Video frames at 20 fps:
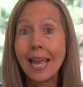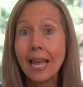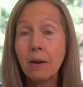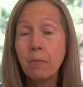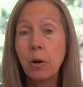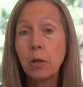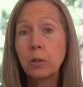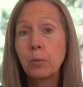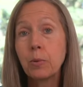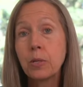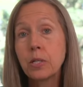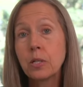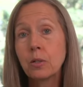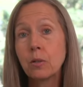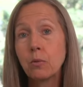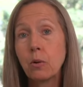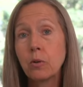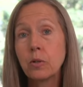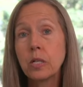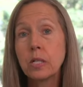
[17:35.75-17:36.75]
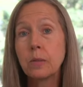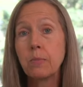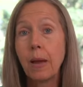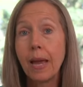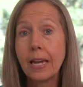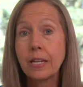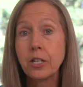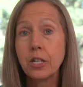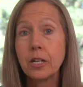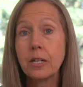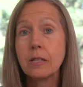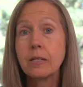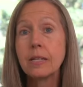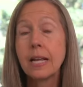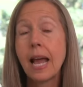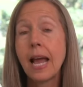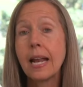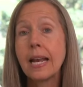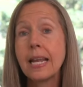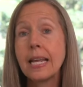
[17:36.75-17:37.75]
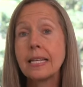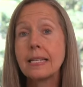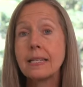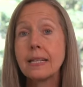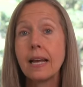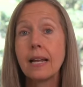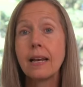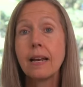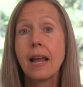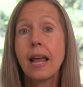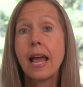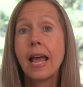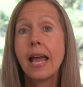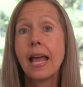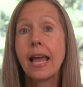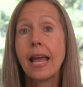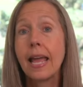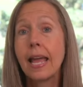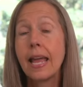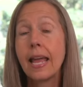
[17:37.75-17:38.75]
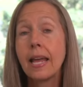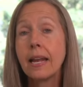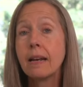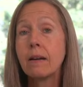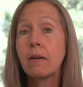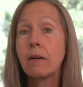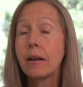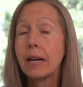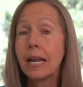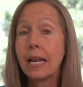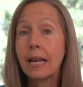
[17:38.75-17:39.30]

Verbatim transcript: in multiple sclerosis patients, and he said in